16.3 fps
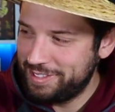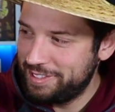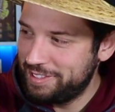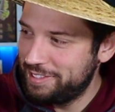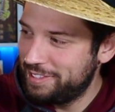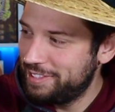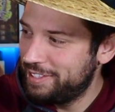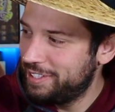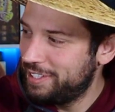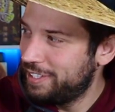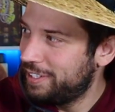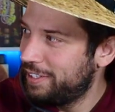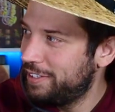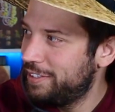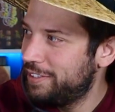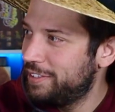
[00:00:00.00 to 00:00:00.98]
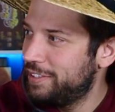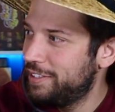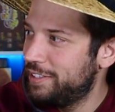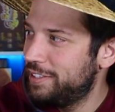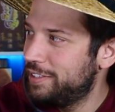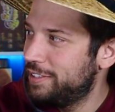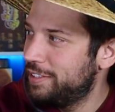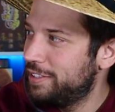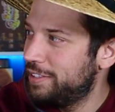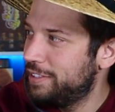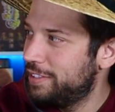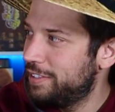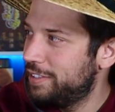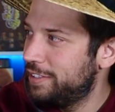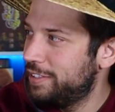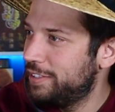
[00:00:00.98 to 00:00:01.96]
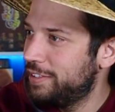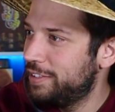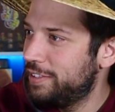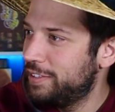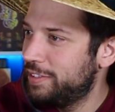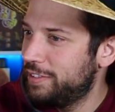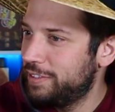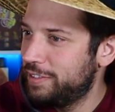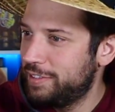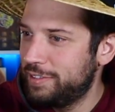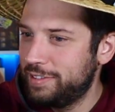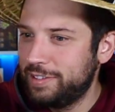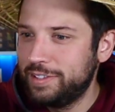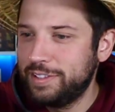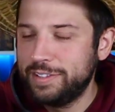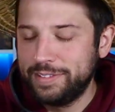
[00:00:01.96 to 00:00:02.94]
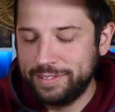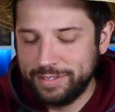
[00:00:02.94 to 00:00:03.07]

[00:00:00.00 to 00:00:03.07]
(silent)